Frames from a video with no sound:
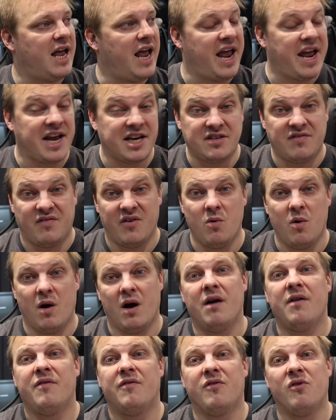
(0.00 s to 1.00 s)
X
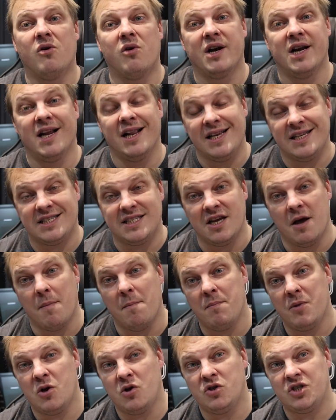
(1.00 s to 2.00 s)
filter for an Alicia
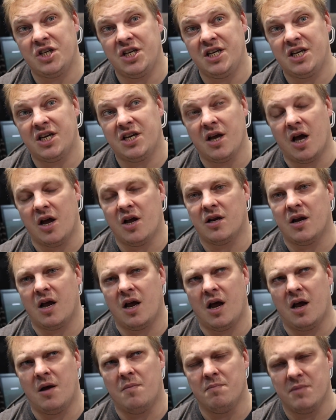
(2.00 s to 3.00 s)
Music
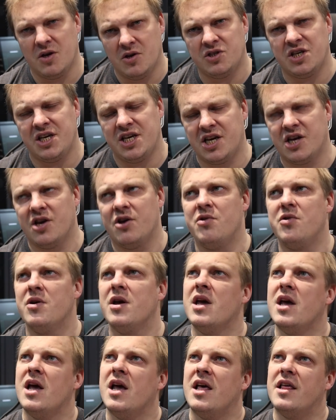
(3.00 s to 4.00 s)
EQ.
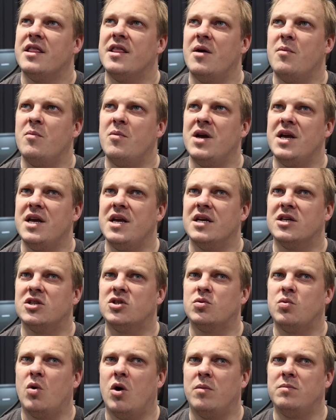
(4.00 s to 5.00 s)
Then we
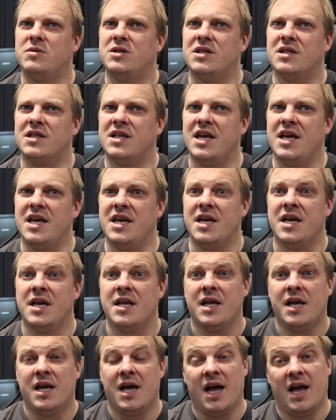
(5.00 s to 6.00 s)
swapped the
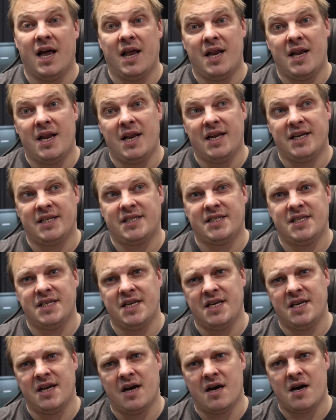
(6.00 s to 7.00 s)

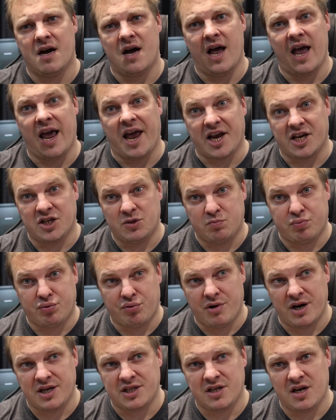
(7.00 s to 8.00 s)
Alicia
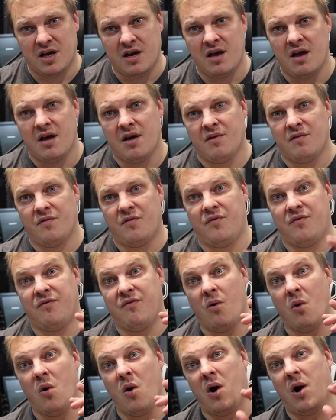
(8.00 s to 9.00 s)
Expressor
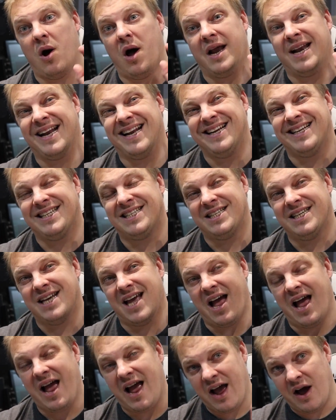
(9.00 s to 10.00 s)
for an
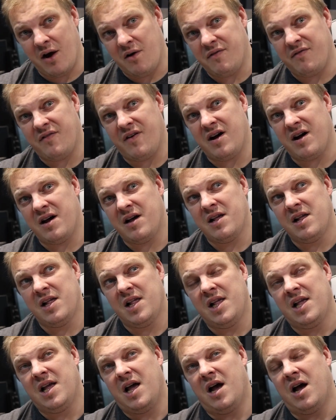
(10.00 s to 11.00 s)
Alicia Alpha,
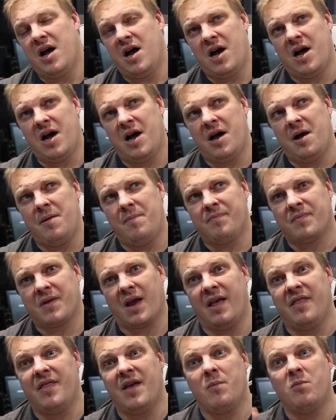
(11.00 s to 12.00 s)
and
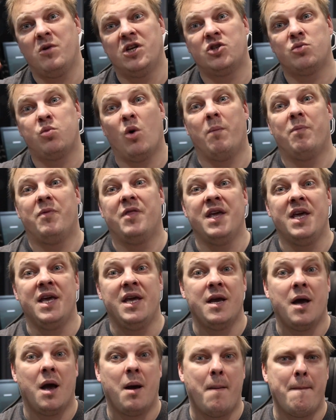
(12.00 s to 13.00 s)
then we swapped
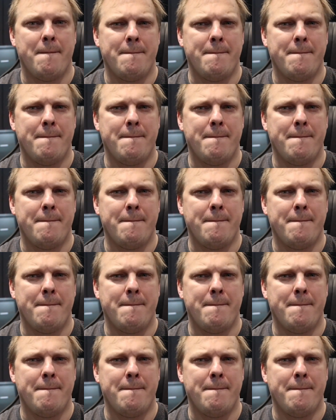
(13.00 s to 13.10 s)
the